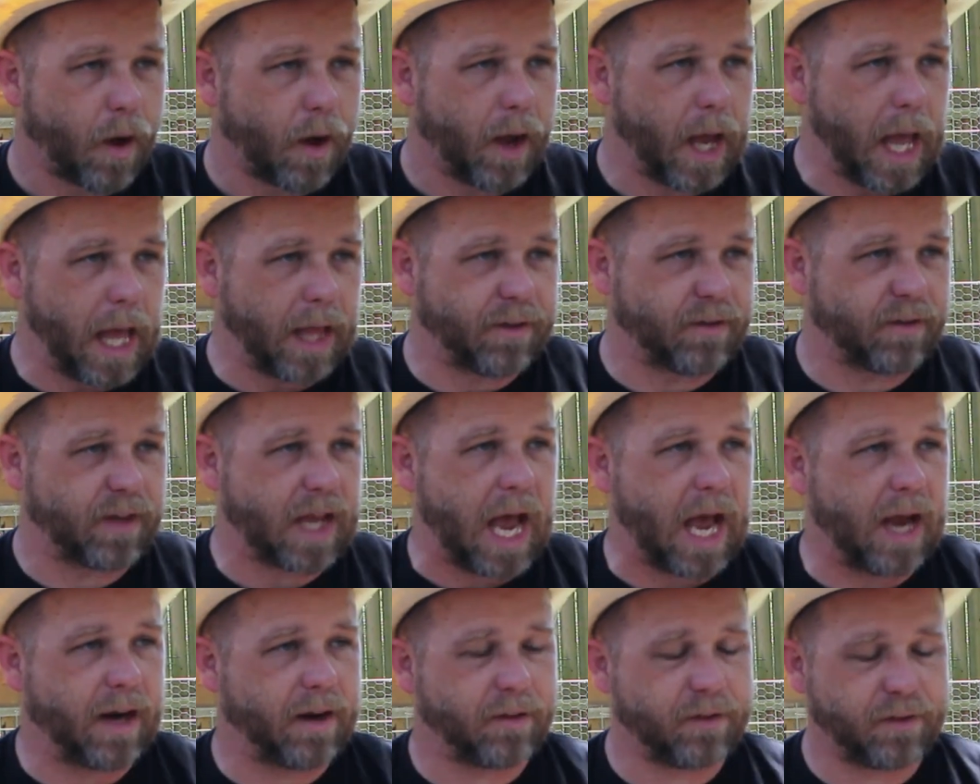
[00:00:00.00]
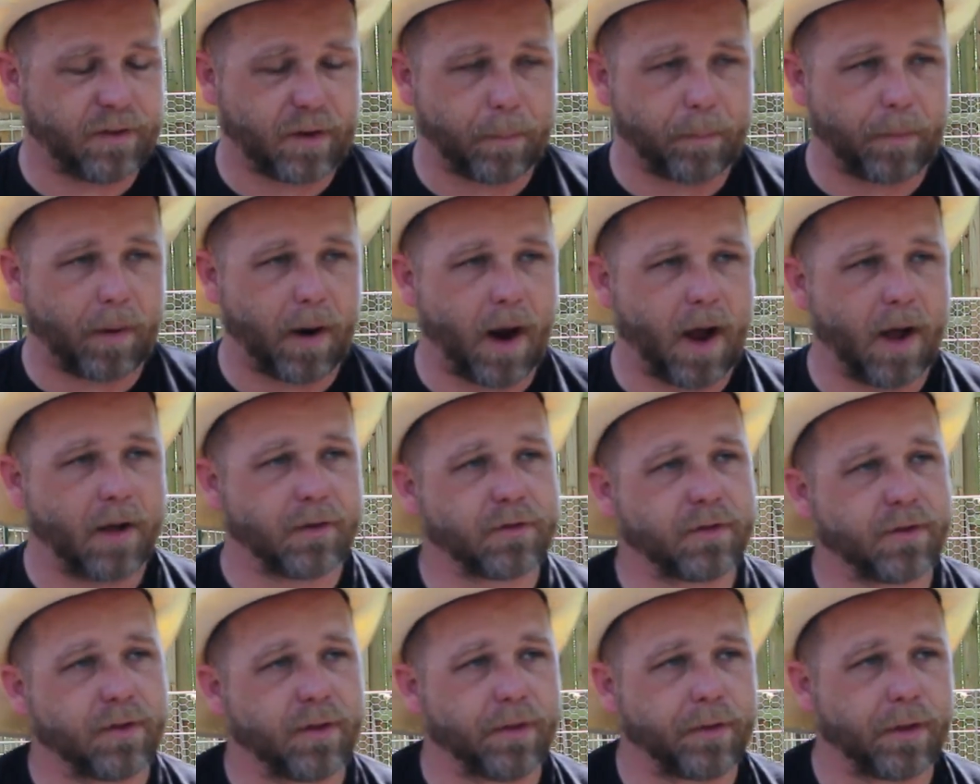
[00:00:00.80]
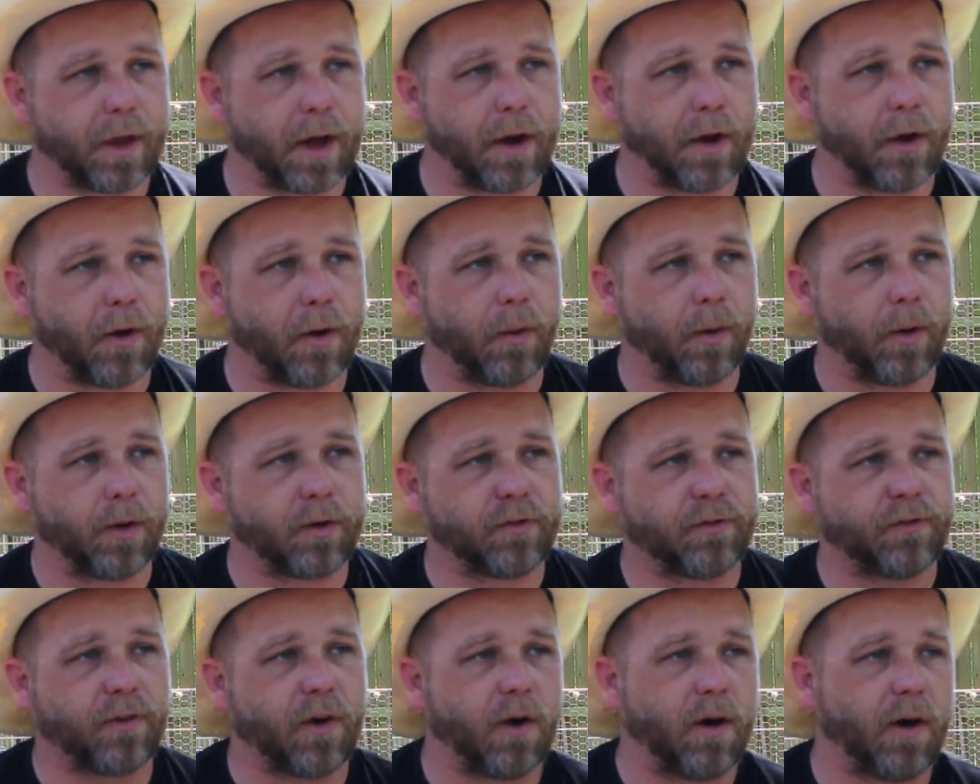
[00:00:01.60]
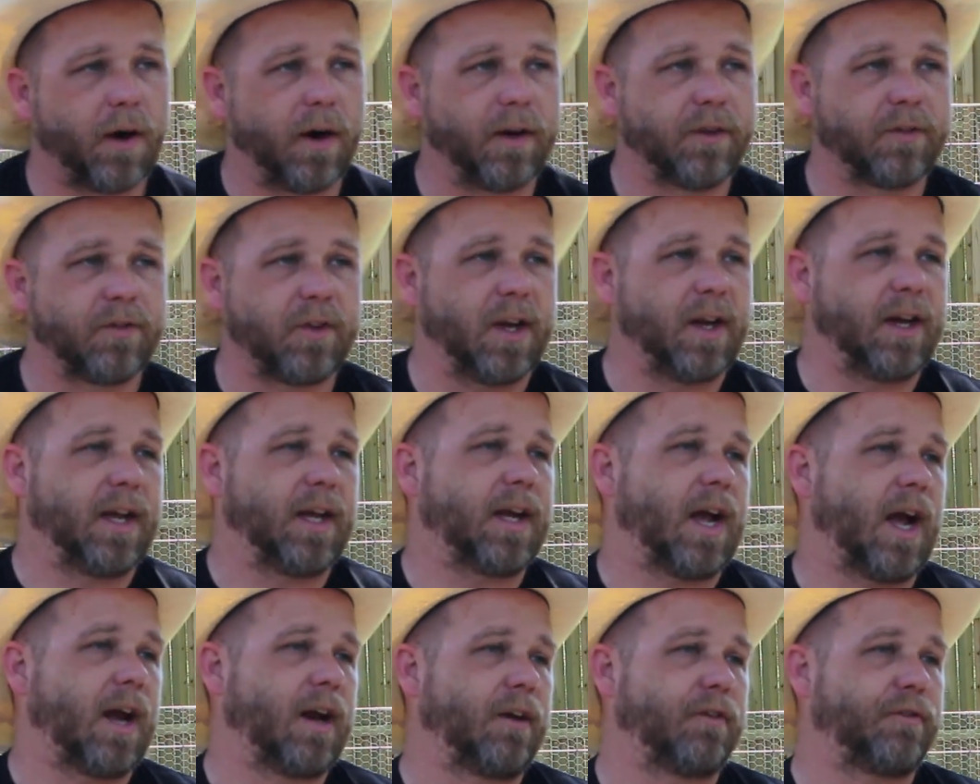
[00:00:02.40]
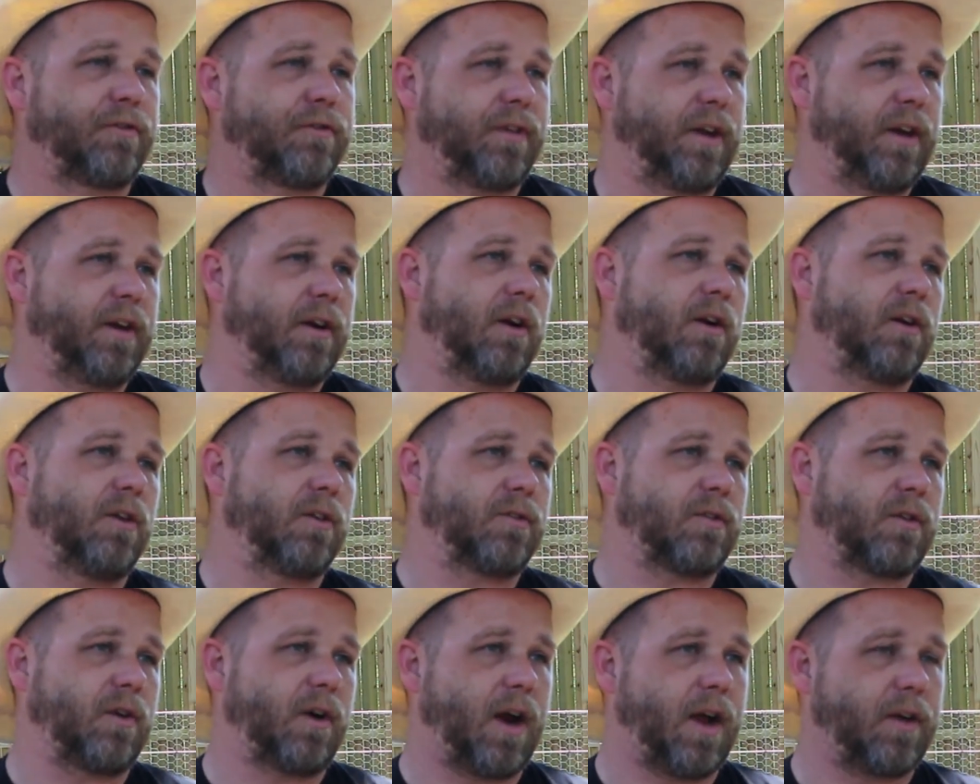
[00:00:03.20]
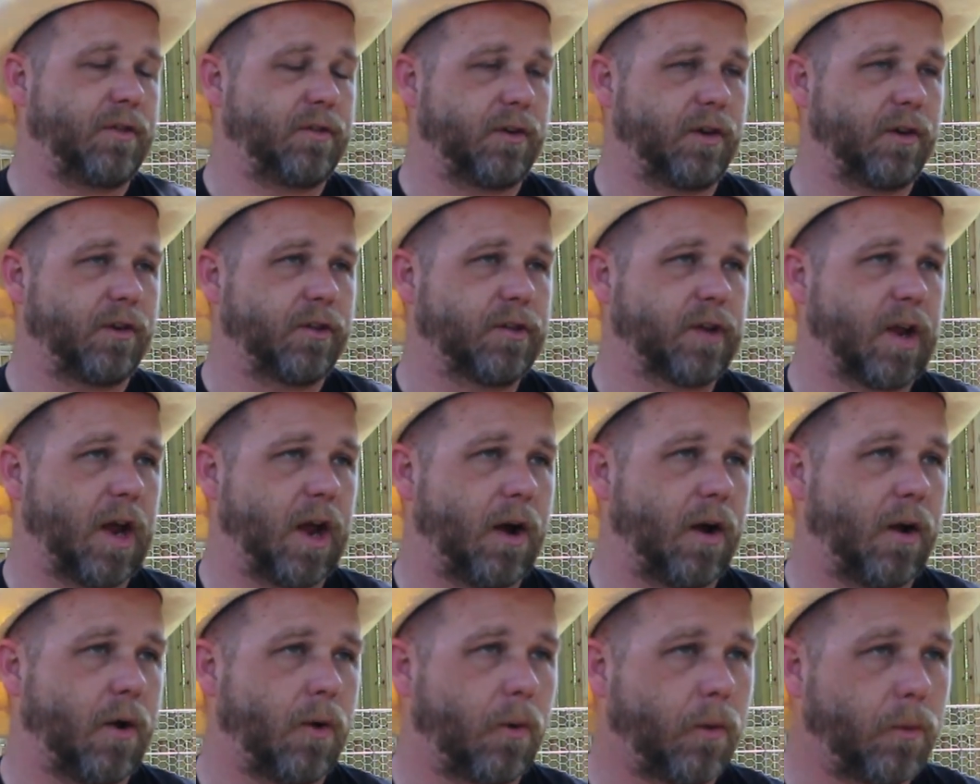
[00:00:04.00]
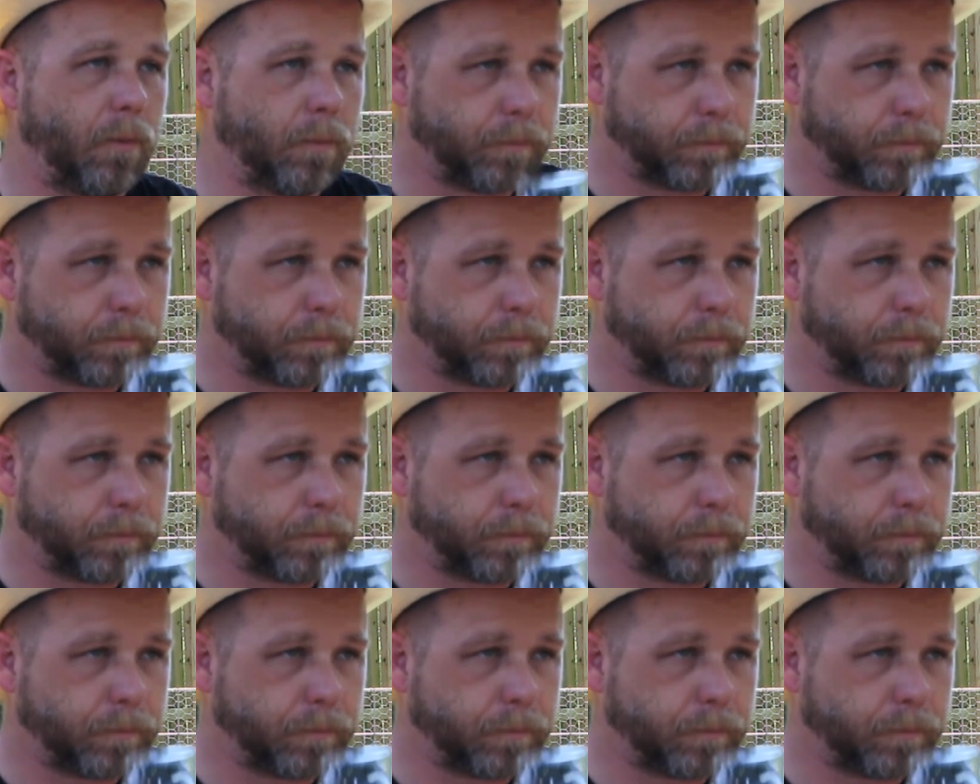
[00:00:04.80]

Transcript: It's kind of suppressed though, as far as any kind of phenols or esters go.